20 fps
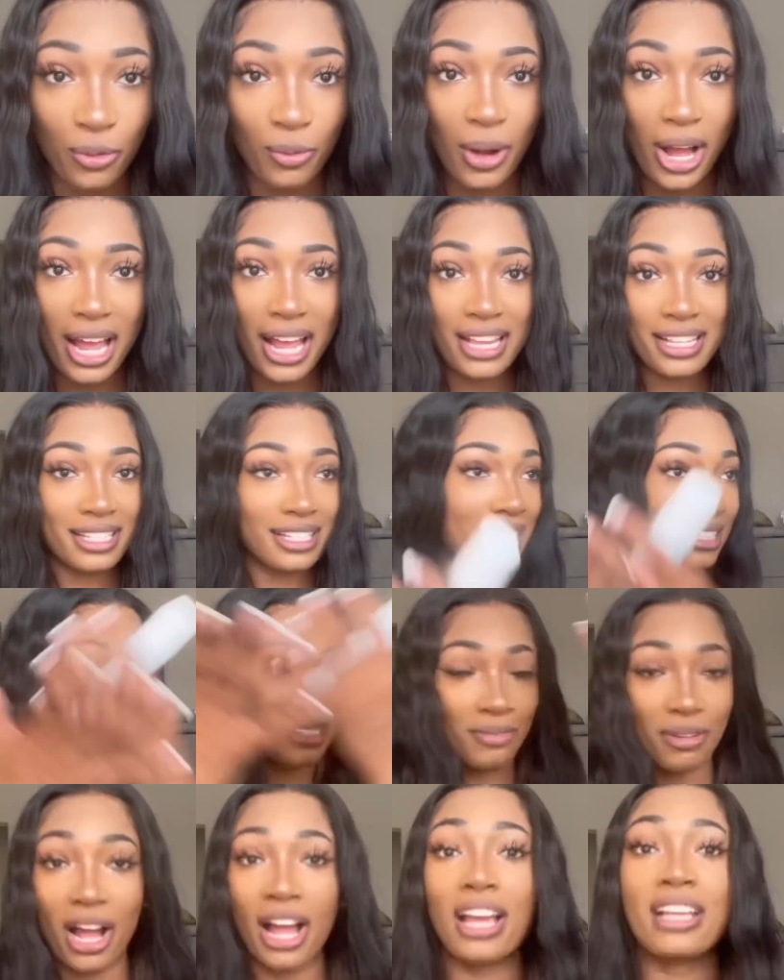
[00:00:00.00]
Why
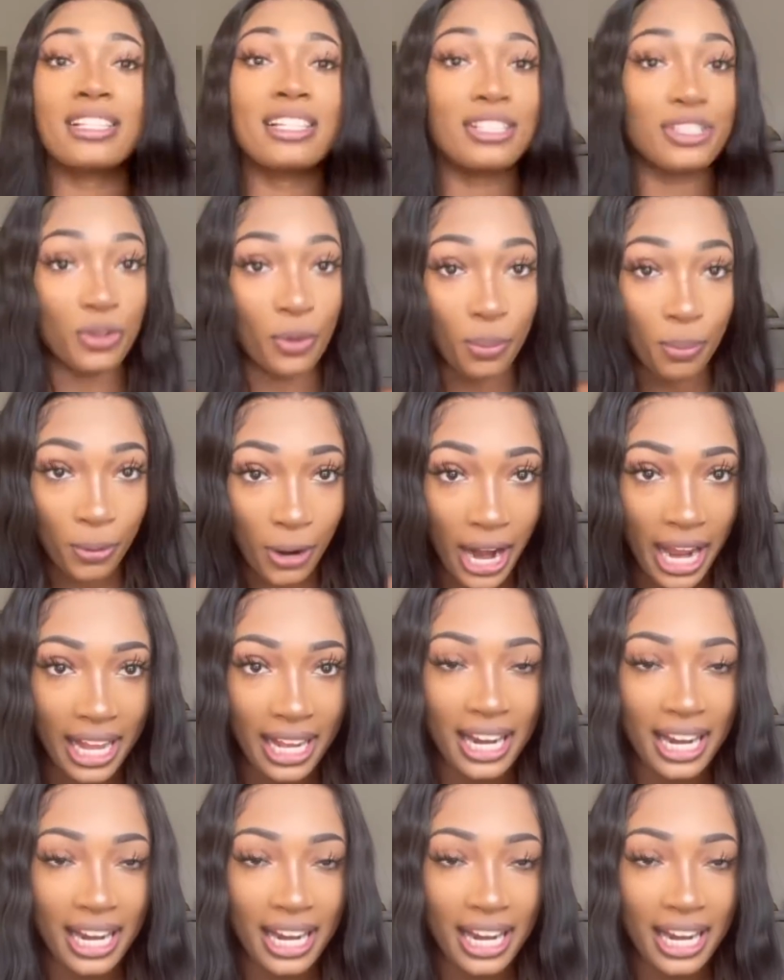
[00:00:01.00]
is it so bright?